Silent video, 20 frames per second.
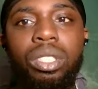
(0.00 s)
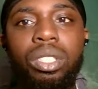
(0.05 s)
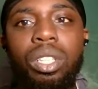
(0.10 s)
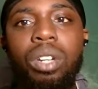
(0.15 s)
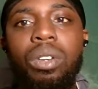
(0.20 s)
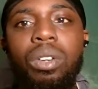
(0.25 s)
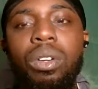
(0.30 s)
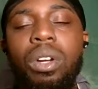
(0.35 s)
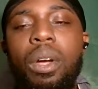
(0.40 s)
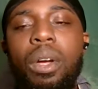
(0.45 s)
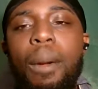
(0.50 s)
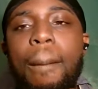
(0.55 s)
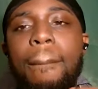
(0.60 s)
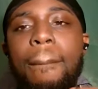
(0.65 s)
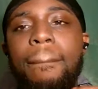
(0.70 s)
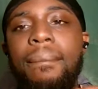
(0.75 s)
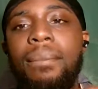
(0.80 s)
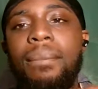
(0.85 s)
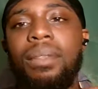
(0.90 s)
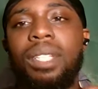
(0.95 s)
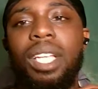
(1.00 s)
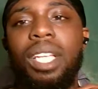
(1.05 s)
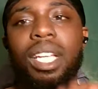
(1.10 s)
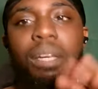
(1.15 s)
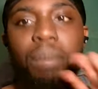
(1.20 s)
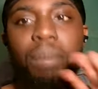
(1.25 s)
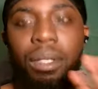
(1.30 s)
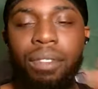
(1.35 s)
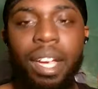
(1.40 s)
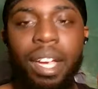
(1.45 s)
So it
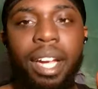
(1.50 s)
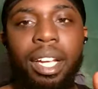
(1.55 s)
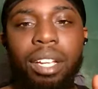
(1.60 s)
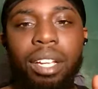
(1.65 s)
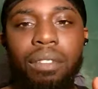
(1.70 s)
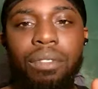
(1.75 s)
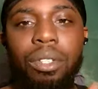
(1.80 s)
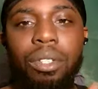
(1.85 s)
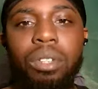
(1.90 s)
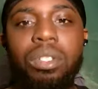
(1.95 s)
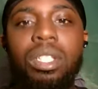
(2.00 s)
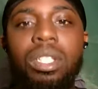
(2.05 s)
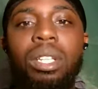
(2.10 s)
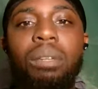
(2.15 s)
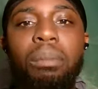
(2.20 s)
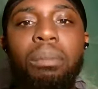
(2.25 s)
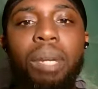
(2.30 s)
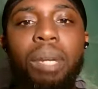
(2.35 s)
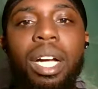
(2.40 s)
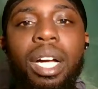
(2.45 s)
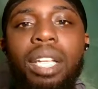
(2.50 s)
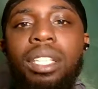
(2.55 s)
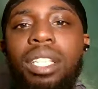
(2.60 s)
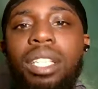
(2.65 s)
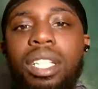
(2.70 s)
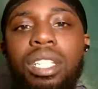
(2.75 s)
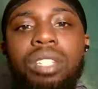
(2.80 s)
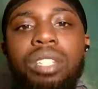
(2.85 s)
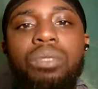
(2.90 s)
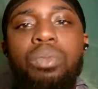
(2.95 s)
can be very confusing, but
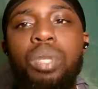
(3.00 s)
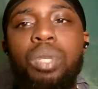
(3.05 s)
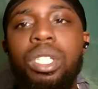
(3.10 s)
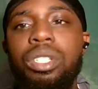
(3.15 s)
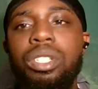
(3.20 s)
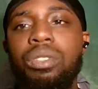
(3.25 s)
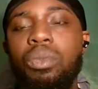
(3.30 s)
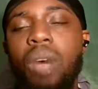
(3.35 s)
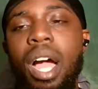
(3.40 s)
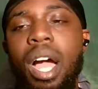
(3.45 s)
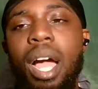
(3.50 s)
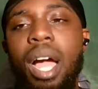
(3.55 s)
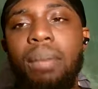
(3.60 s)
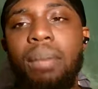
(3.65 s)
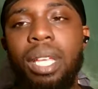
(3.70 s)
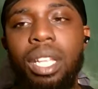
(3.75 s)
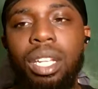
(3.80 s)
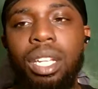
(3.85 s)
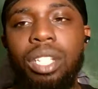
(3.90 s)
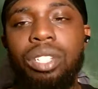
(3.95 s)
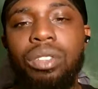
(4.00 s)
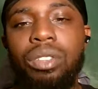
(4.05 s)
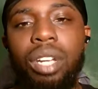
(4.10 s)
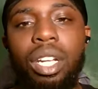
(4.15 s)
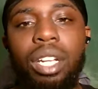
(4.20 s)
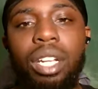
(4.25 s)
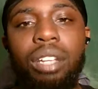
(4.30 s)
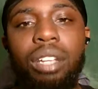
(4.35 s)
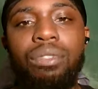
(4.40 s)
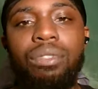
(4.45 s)
this is the reason why I'm
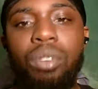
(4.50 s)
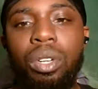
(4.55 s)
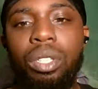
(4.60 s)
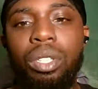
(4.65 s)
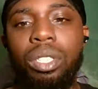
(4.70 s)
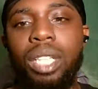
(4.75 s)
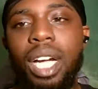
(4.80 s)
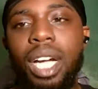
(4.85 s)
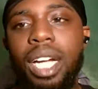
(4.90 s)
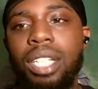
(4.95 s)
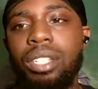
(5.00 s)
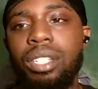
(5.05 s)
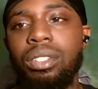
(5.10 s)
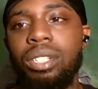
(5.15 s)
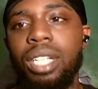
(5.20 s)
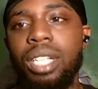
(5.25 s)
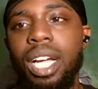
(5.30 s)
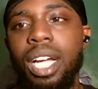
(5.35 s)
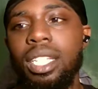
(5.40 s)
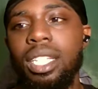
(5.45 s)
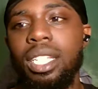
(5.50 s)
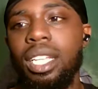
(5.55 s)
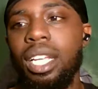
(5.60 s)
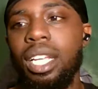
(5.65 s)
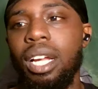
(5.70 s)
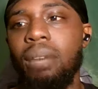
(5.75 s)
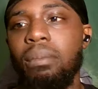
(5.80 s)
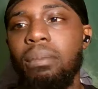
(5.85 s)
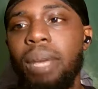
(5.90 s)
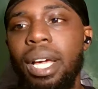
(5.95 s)
illustrating it for you guys so you guys can
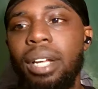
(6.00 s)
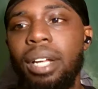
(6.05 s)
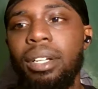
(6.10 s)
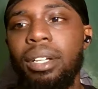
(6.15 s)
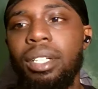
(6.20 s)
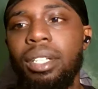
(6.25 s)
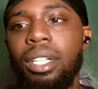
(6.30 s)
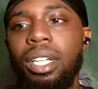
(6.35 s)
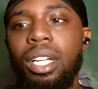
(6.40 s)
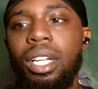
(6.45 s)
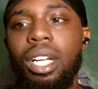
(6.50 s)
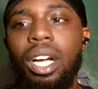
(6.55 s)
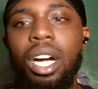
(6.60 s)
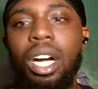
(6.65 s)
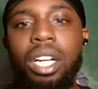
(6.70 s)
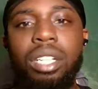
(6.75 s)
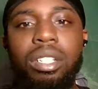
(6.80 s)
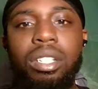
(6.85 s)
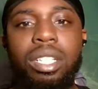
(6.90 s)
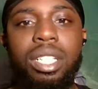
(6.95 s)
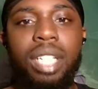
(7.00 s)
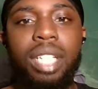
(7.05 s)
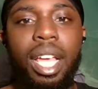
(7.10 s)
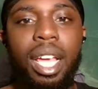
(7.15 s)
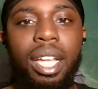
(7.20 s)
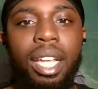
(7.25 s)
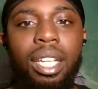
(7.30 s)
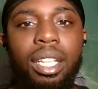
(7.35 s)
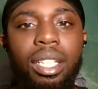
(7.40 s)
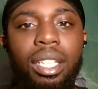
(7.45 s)
get a better
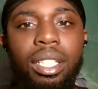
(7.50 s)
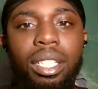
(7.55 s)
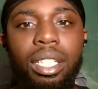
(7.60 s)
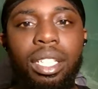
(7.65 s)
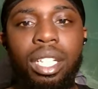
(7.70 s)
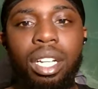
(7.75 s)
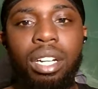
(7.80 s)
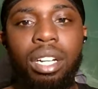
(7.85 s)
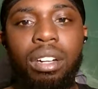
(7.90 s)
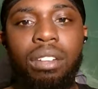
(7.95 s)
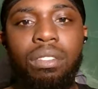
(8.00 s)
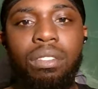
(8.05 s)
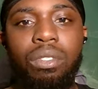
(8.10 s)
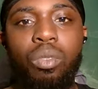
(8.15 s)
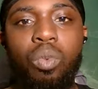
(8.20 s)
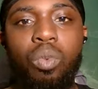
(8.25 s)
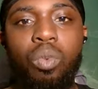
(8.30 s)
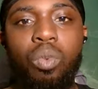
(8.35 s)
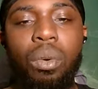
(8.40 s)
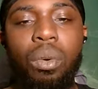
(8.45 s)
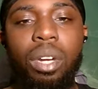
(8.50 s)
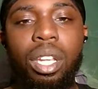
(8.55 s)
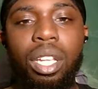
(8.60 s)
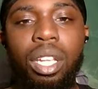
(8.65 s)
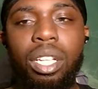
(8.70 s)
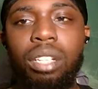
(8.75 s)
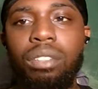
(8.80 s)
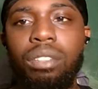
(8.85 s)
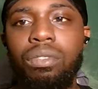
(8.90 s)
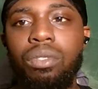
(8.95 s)
understanding of what we're
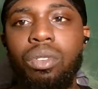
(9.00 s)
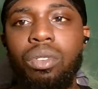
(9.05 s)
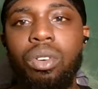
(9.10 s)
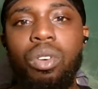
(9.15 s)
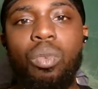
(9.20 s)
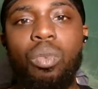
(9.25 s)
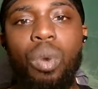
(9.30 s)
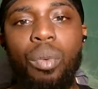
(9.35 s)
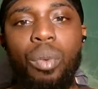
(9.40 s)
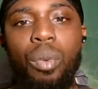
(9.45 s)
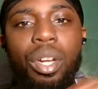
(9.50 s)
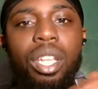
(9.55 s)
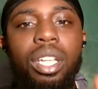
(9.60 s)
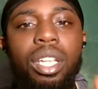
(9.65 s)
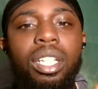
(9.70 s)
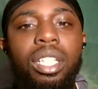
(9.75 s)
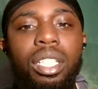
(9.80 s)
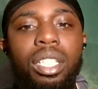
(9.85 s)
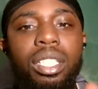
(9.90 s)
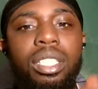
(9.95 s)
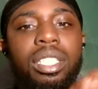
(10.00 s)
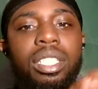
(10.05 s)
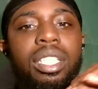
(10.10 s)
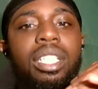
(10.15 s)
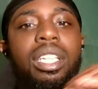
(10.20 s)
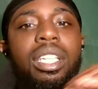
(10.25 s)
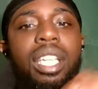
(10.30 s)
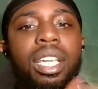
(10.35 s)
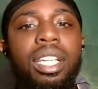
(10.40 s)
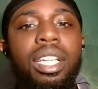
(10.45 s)
looking for when we're looking to
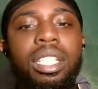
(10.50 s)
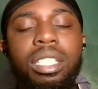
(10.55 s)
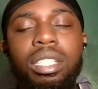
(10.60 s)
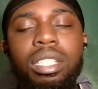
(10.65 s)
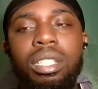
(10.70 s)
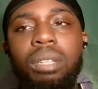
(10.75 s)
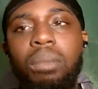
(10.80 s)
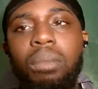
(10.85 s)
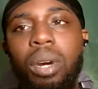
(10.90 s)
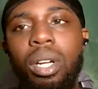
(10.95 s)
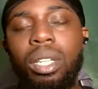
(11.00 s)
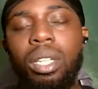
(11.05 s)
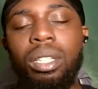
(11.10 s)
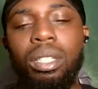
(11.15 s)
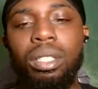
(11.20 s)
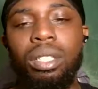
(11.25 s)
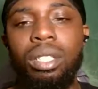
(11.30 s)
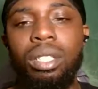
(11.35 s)
get into the market.